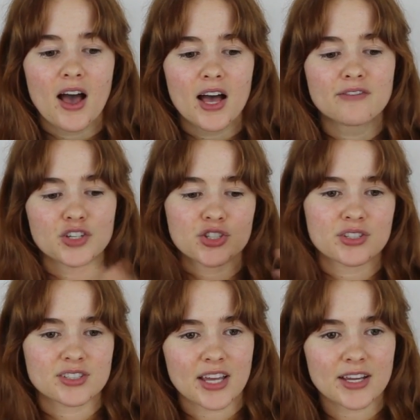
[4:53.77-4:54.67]
a
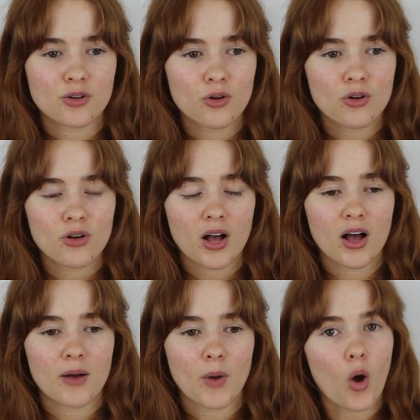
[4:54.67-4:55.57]
vicious cycle.
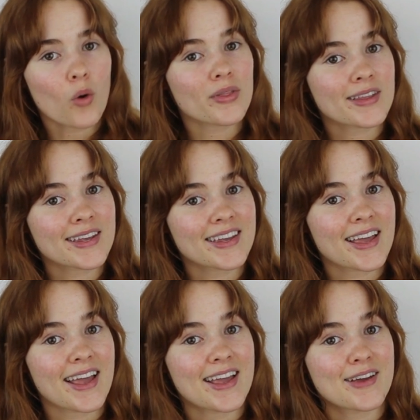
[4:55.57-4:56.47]

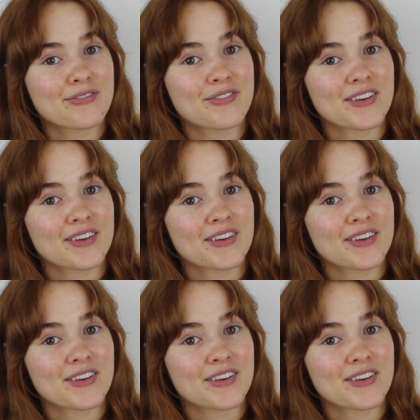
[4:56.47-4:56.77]
Only if